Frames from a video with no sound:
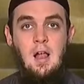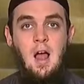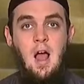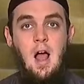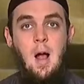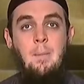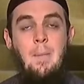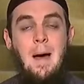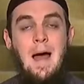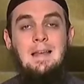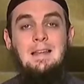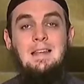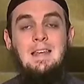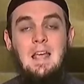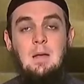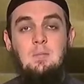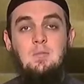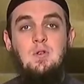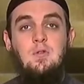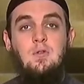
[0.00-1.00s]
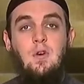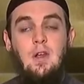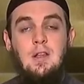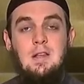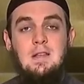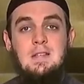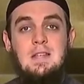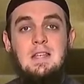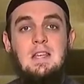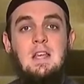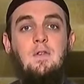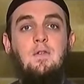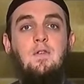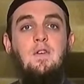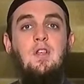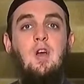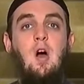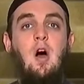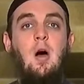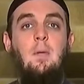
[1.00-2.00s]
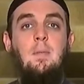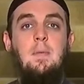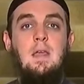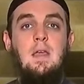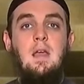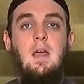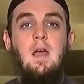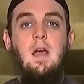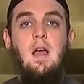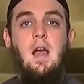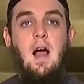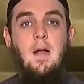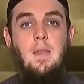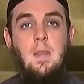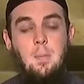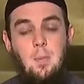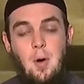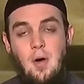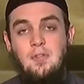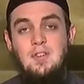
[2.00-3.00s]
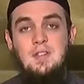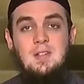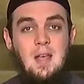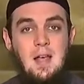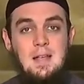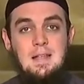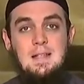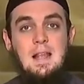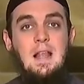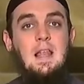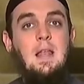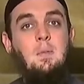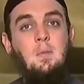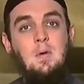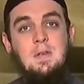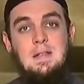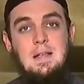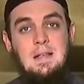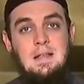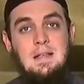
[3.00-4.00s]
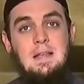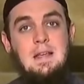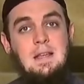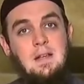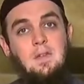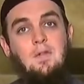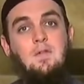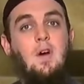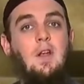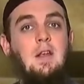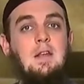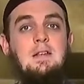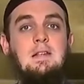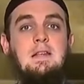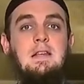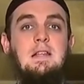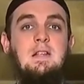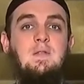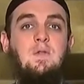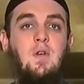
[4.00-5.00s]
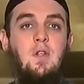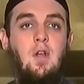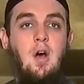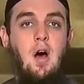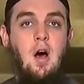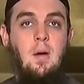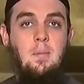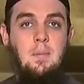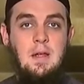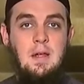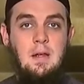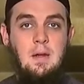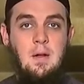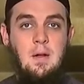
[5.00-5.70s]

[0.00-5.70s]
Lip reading: a man came to volunteer for the army and the Prophet sallallahu alayhi wa sallam was in need of volunteers for the army.